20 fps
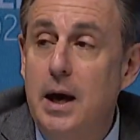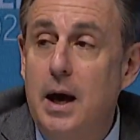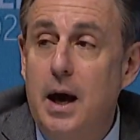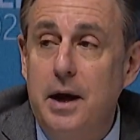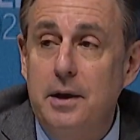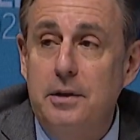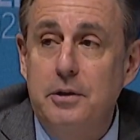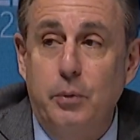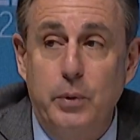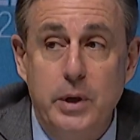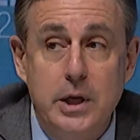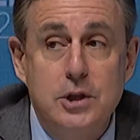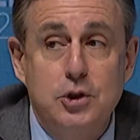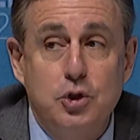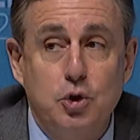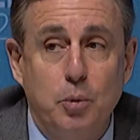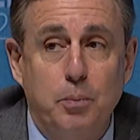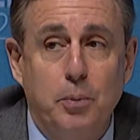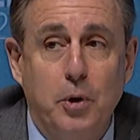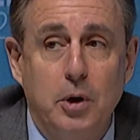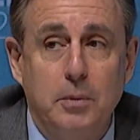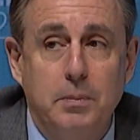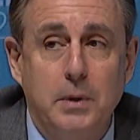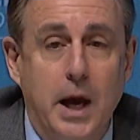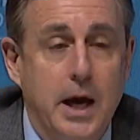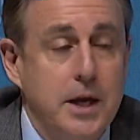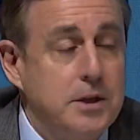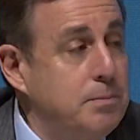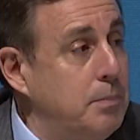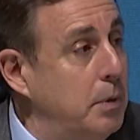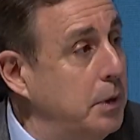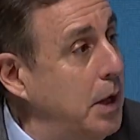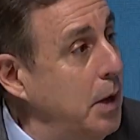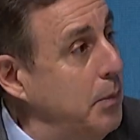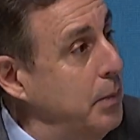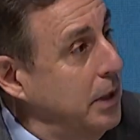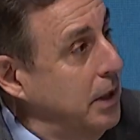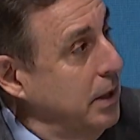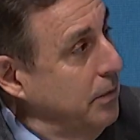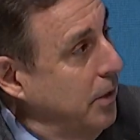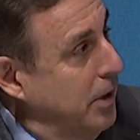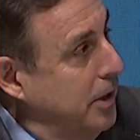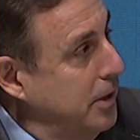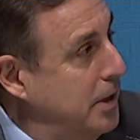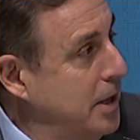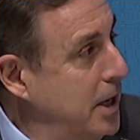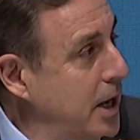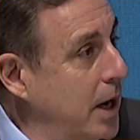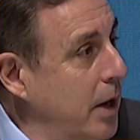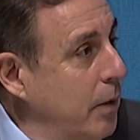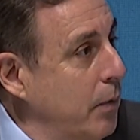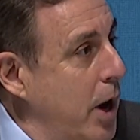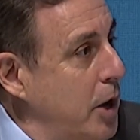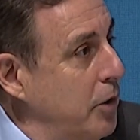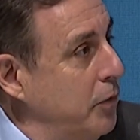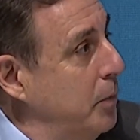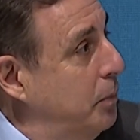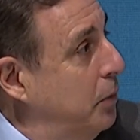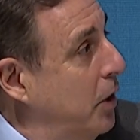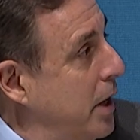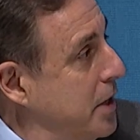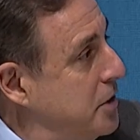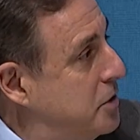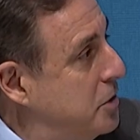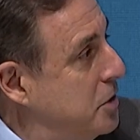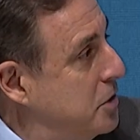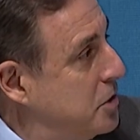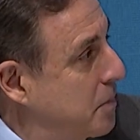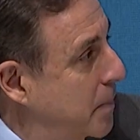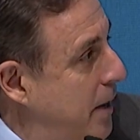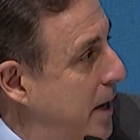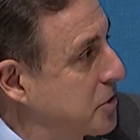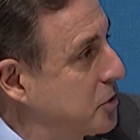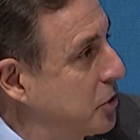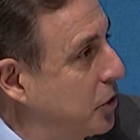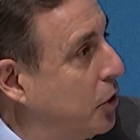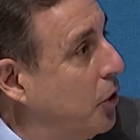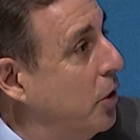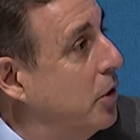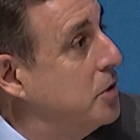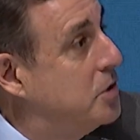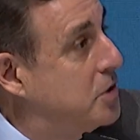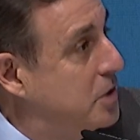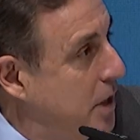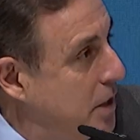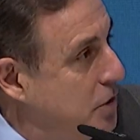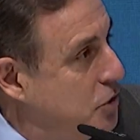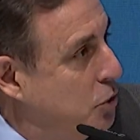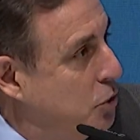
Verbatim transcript: Uh, three superb guests, but can we give our round of applause to Sebastian Kurz and